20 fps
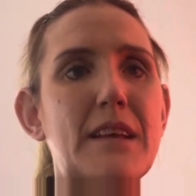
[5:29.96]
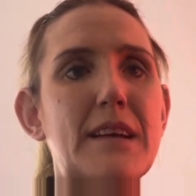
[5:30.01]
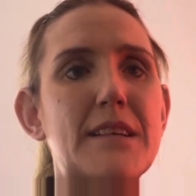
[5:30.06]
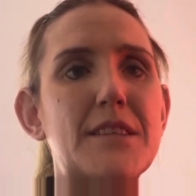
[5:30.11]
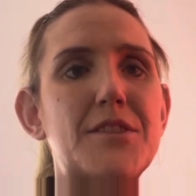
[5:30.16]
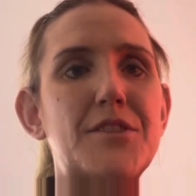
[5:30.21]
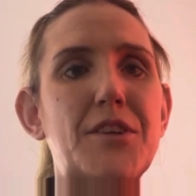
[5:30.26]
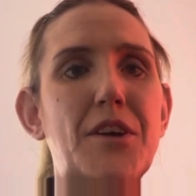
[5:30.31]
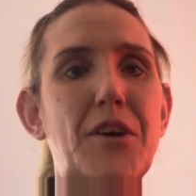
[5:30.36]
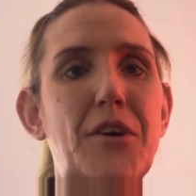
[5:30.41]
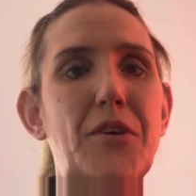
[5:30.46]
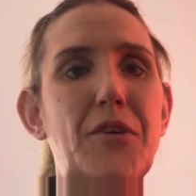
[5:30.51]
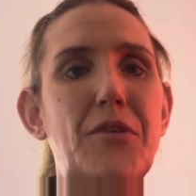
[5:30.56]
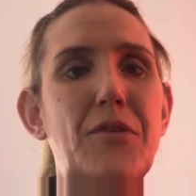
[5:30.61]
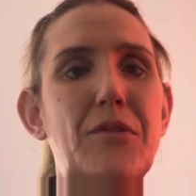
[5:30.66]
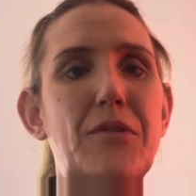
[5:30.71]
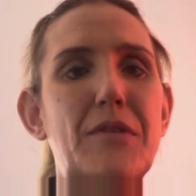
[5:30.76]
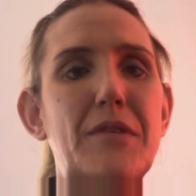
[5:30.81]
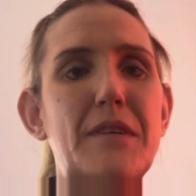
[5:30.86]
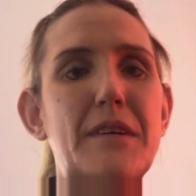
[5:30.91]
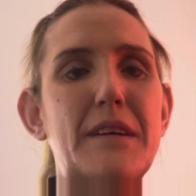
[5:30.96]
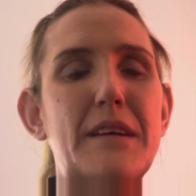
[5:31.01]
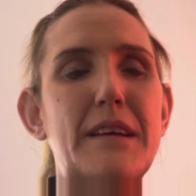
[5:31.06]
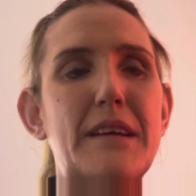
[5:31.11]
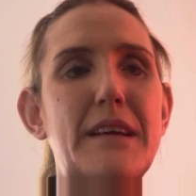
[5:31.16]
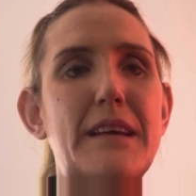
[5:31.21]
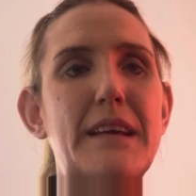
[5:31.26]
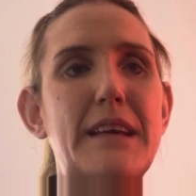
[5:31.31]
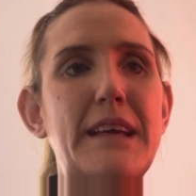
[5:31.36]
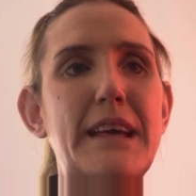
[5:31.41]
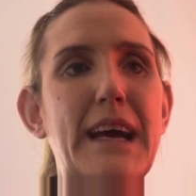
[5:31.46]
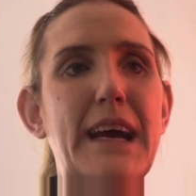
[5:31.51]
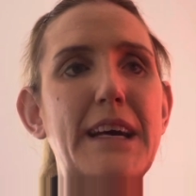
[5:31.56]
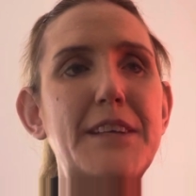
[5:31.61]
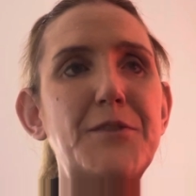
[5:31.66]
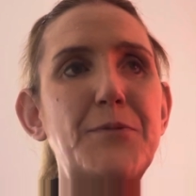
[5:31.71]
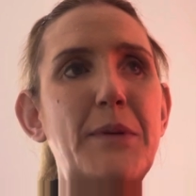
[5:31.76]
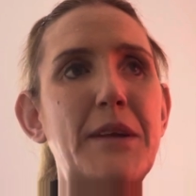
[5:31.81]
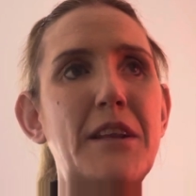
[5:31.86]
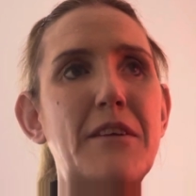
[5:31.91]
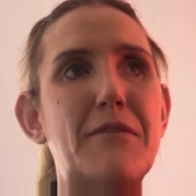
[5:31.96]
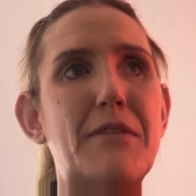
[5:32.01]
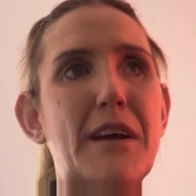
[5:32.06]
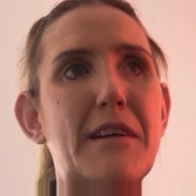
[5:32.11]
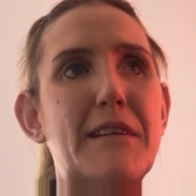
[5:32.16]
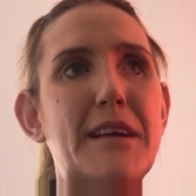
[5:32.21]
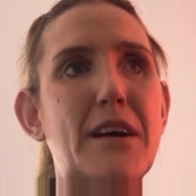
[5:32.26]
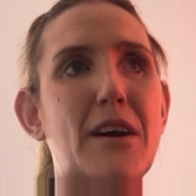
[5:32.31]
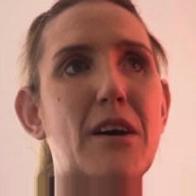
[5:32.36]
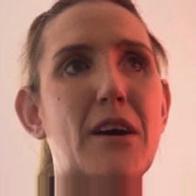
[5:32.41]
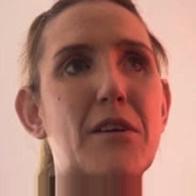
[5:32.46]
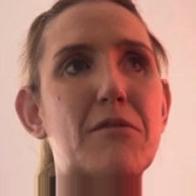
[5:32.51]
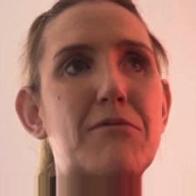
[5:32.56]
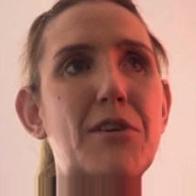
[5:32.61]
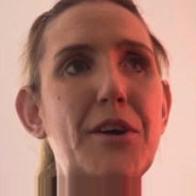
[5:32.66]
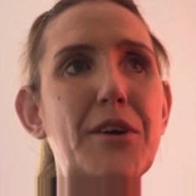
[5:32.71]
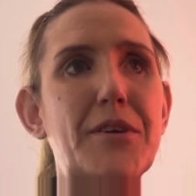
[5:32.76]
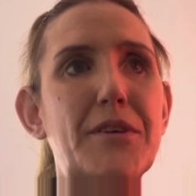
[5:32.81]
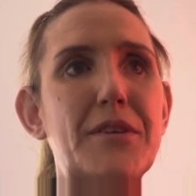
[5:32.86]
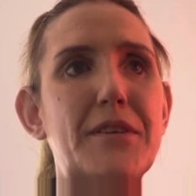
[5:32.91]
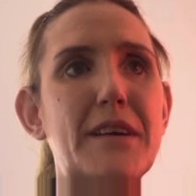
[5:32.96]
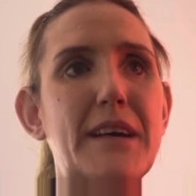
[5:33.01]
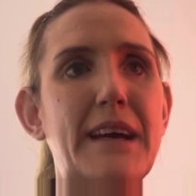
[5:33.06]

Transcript: So it has been a very hard road.